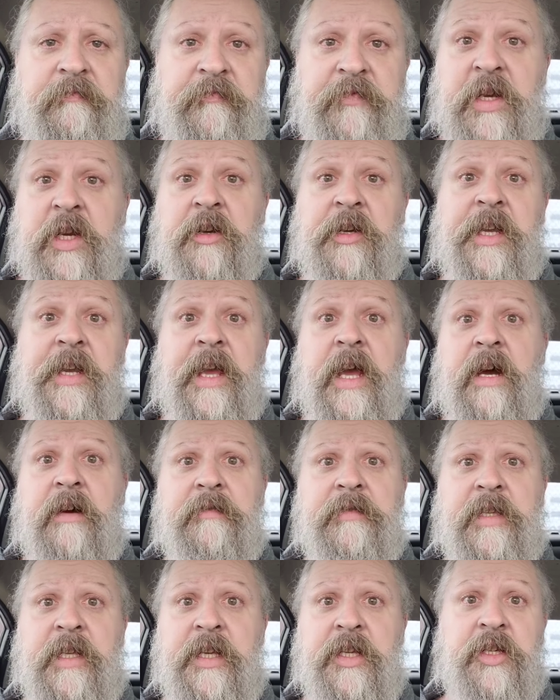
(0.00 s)
figured it
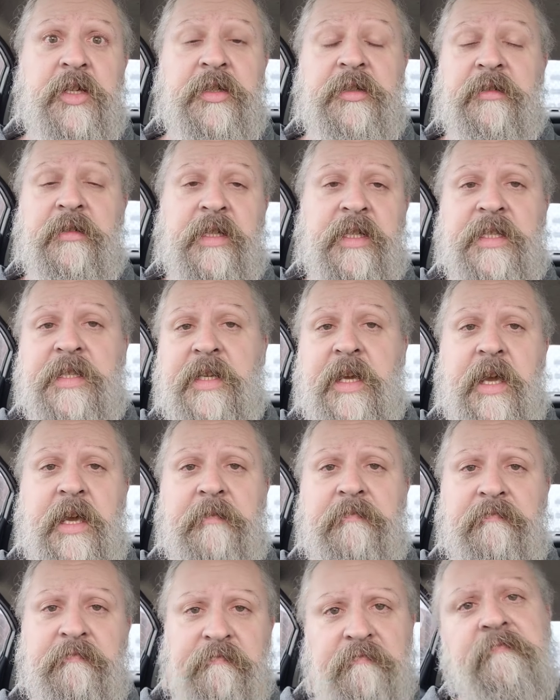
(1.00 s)
out that he couldn't
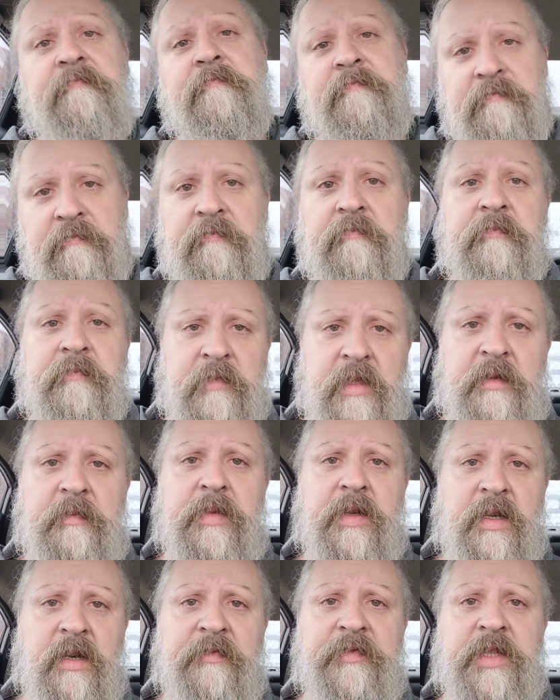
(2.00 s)
escape, he
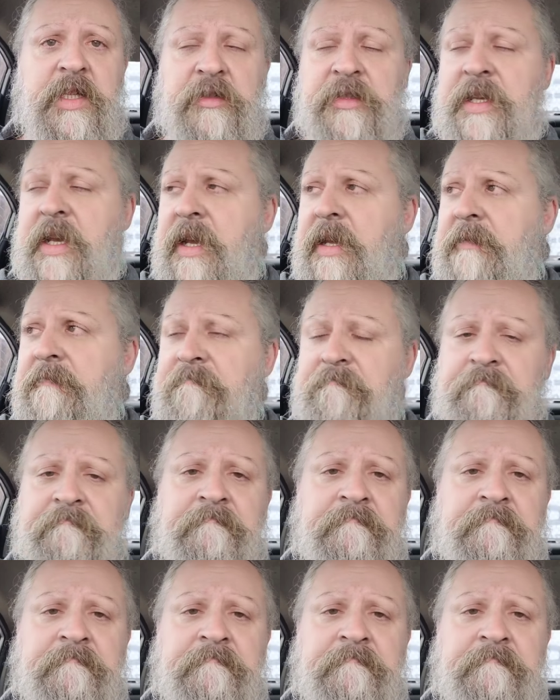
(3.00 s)
bit off Tyr's hand.